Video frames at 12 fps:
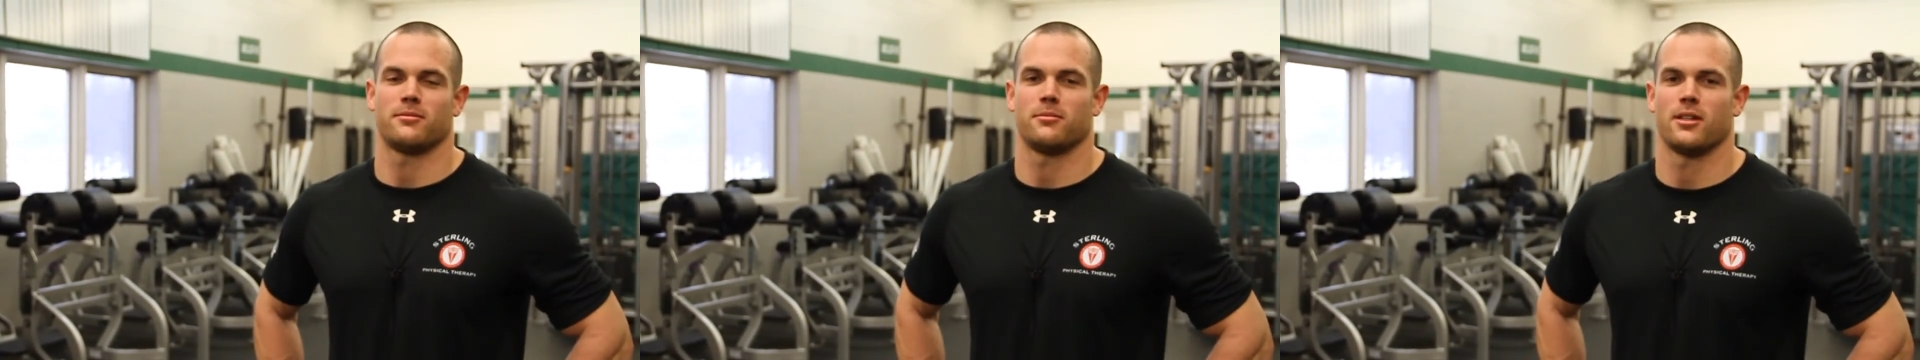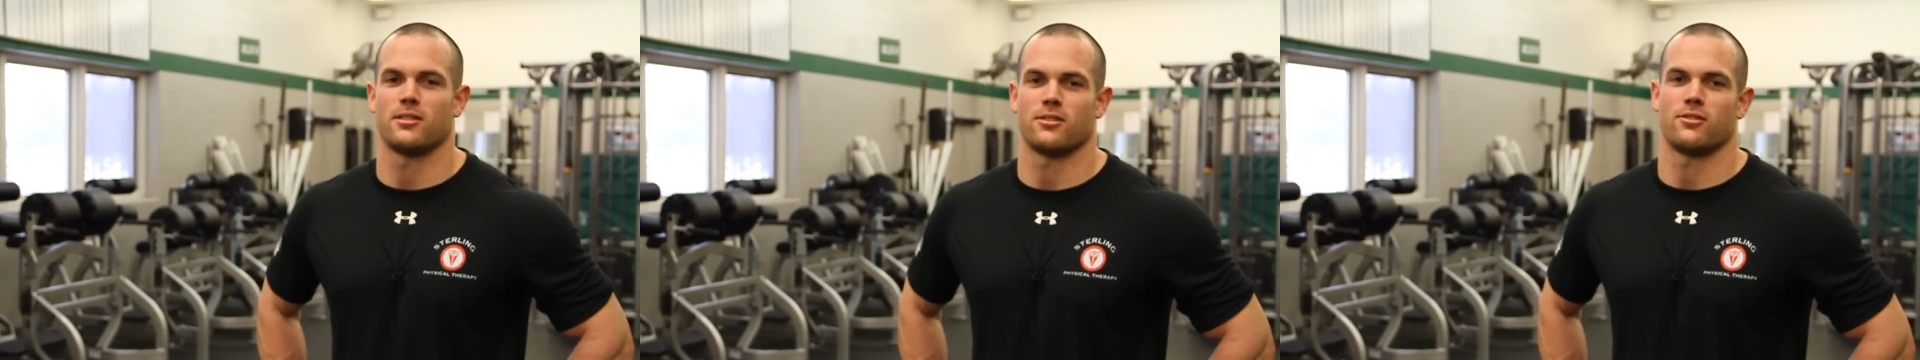
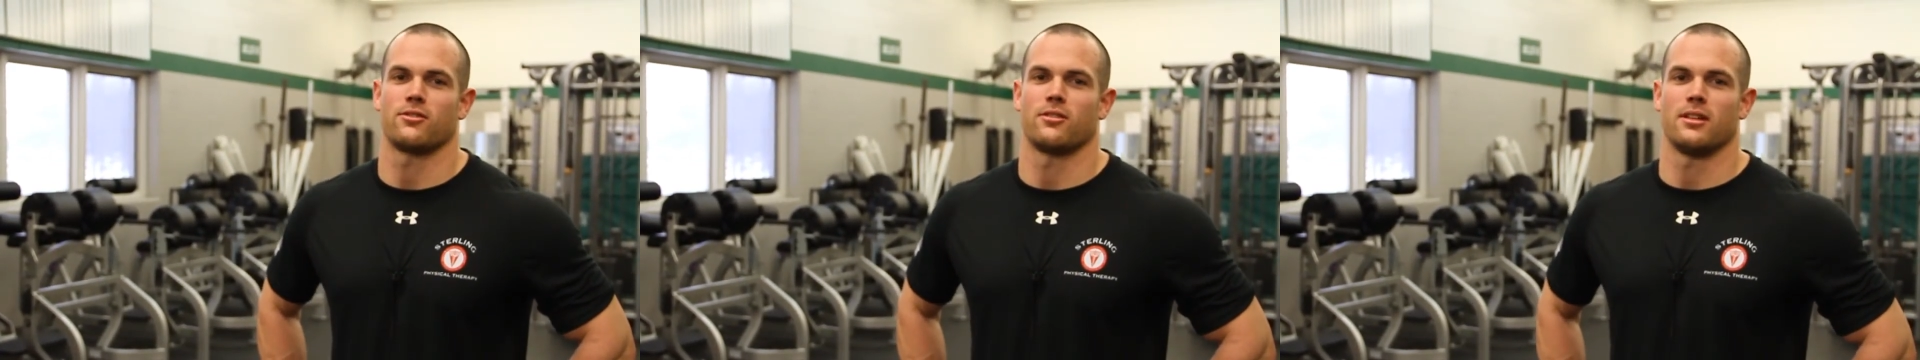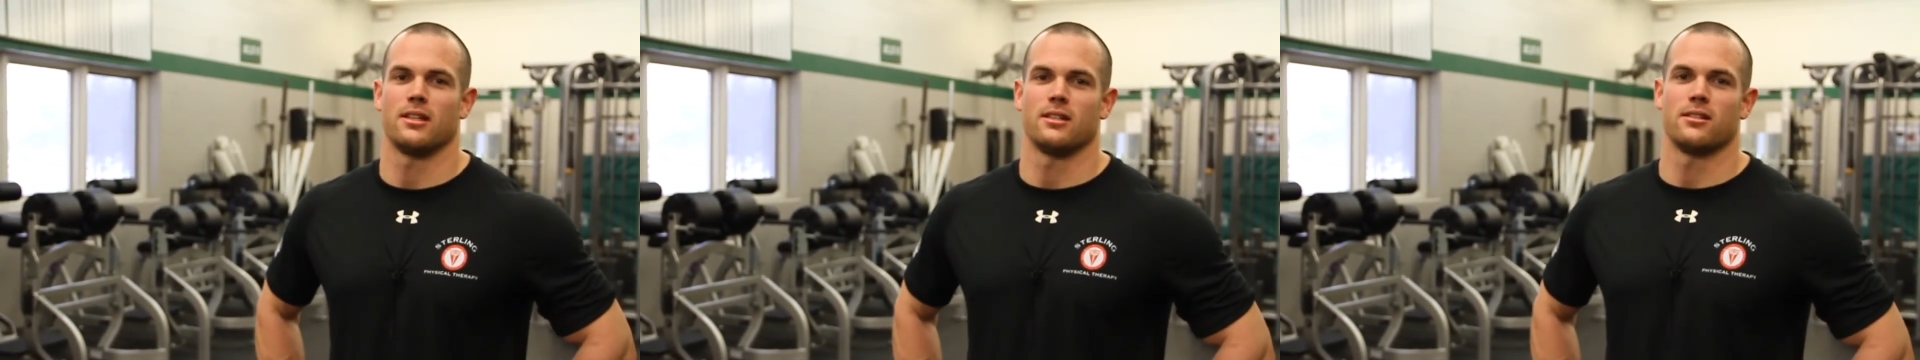My sister
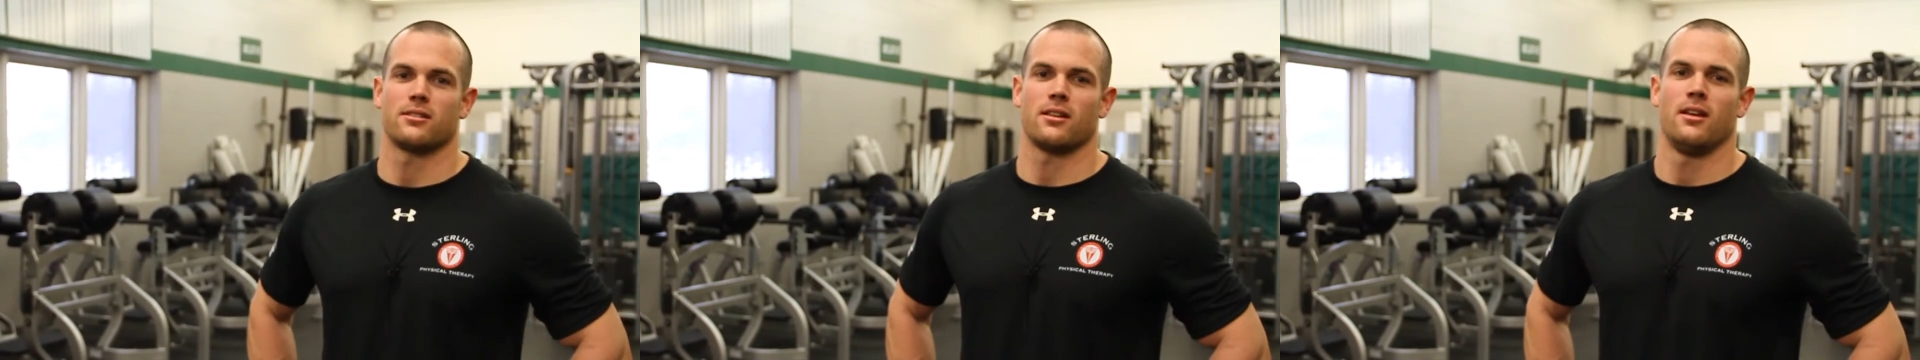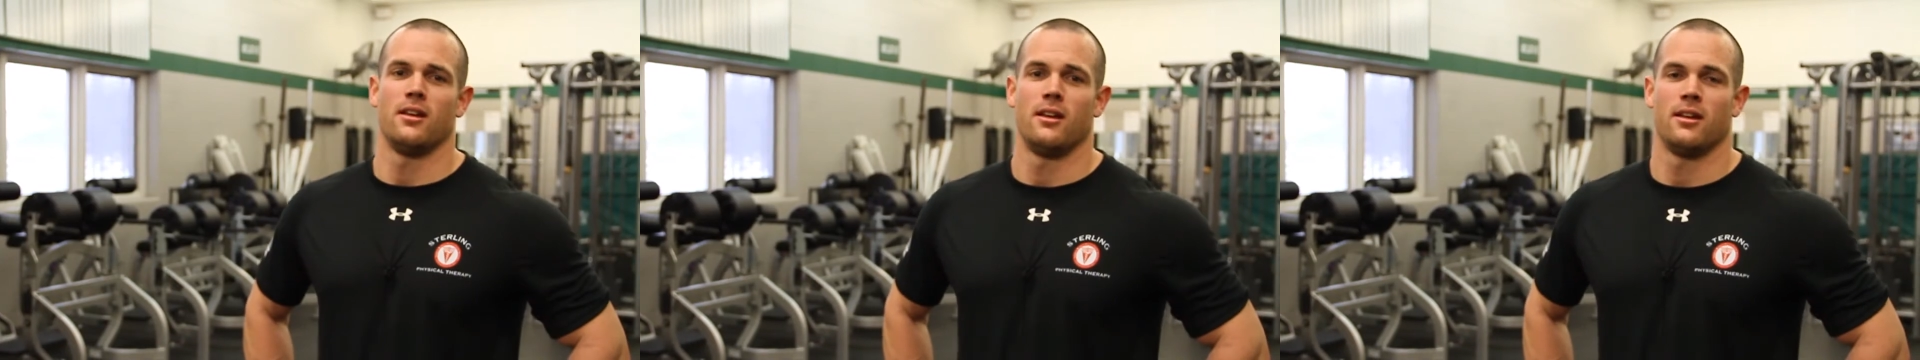is
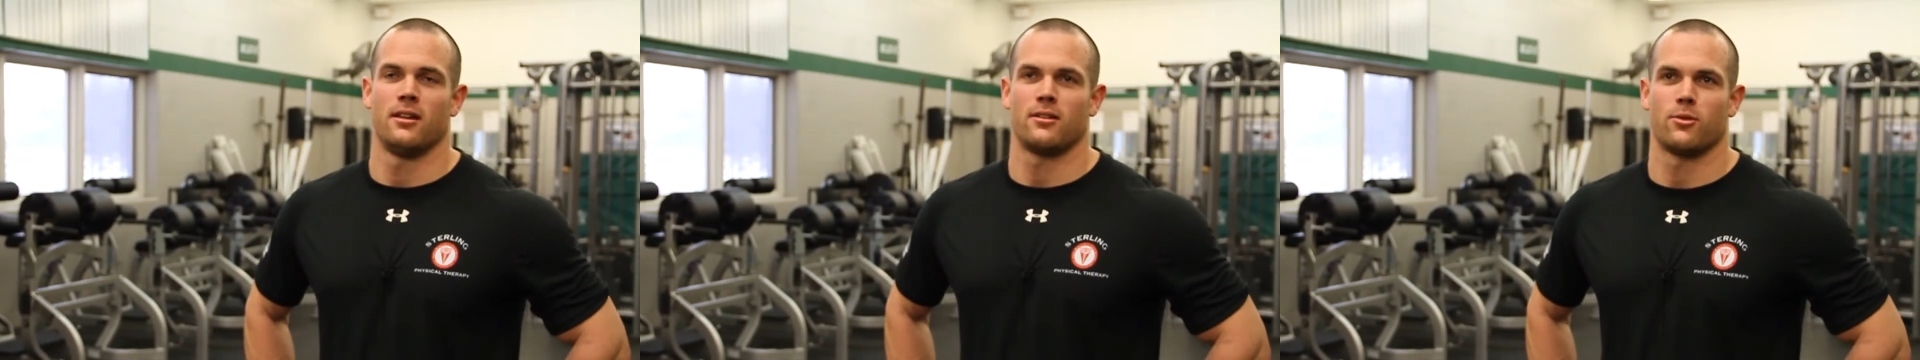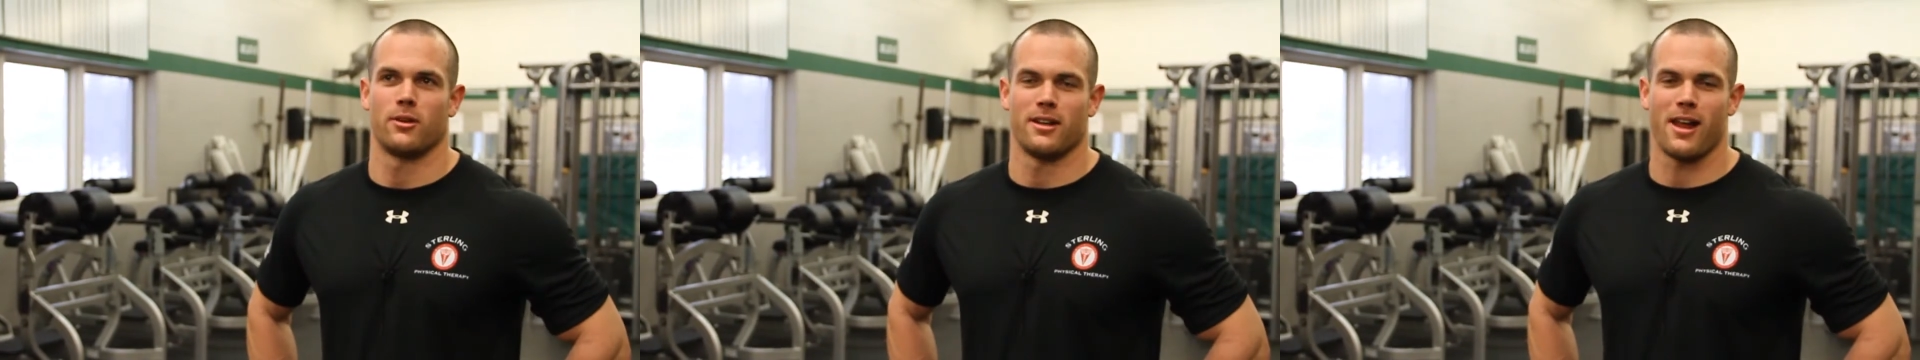
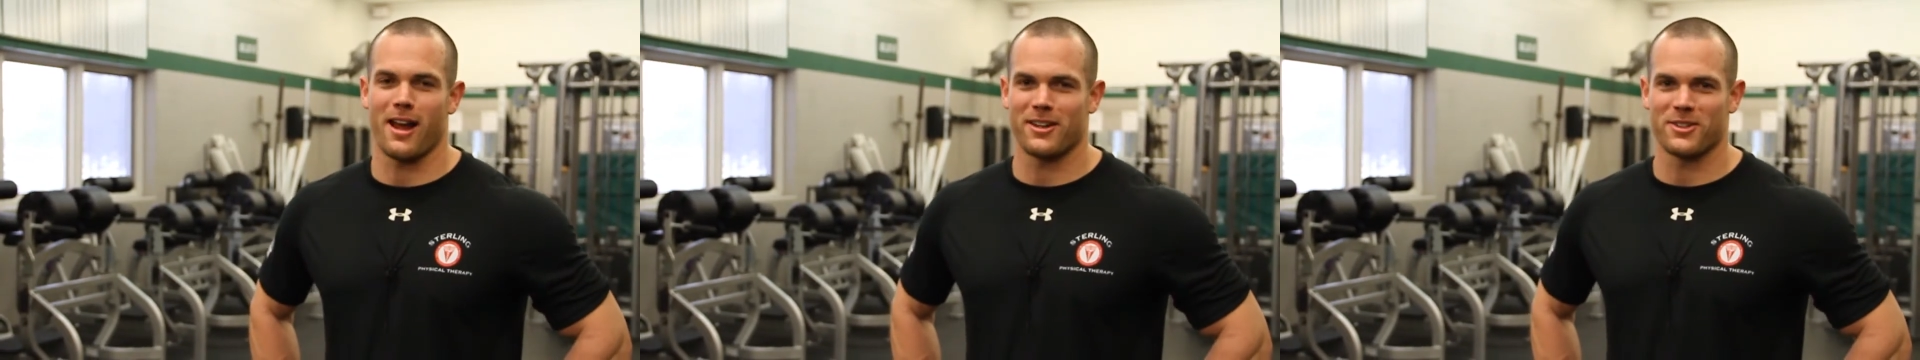29